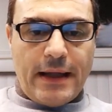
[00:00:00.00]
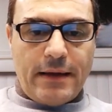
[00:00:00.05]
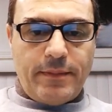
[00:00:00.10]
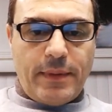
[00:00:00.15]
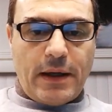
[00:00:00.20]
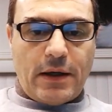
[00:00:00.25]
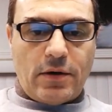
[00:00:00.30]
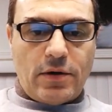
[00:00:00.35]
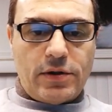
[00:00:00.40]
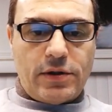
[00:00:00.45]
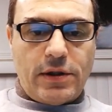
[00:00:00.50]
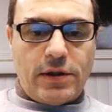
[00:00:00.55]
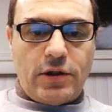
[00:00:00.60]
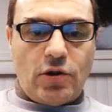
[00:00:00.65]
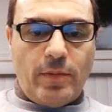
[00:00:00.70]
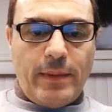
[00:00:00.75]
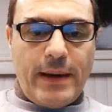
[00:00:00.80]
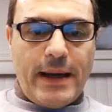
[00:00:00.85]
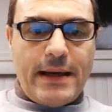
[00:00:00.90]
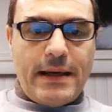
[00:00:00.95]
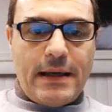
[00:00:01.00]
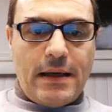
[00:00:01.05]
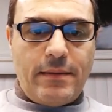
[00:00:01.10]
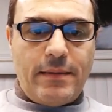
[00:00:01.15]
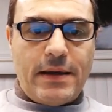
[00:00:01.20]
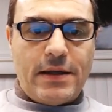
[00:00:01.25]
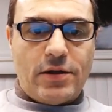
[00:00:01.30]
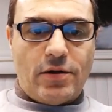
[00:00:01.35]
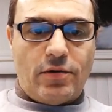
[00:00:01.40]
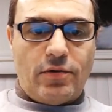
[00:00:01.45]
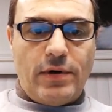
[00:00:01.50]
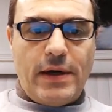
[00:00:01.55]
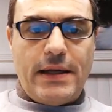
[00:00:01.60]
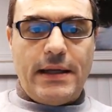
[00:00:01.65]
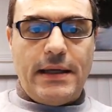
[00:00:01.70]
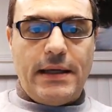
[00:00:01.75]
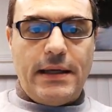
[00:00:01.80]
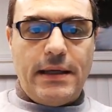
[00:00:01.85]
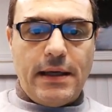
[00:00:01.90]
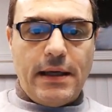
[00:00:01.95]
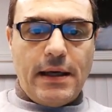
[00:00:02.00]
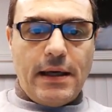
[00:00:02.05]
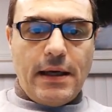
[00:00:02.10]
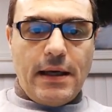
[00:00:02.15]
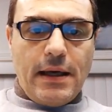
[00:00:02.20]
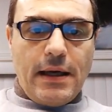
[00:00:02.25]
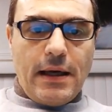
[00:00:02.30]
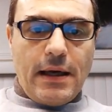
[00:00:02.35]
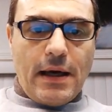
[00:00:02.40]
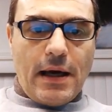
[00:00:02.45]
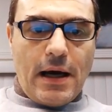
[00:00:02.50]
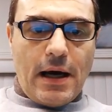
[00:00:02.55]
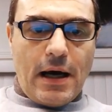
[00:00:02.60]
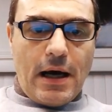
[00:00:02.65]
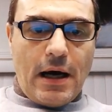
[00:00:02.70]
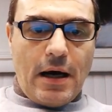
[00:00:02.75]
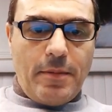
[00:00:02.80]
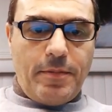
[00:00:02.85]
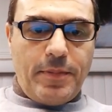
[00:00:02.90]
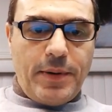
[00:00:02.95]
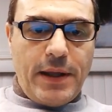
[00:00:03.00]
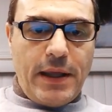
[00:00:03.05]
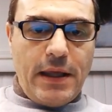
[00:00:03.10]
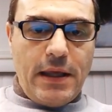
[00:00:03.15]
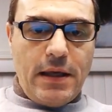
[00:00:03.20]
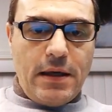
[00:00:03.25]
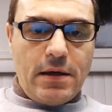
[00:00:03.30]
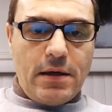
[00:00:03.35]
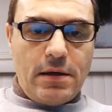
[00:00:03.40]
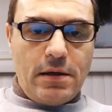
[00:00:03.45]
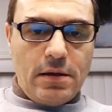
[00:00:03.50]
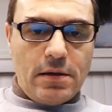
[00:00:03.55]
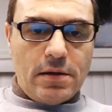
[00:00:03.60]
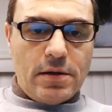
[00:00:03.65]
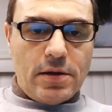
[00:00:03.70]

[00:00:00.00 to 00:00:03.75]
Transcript: because the domain name is already up here.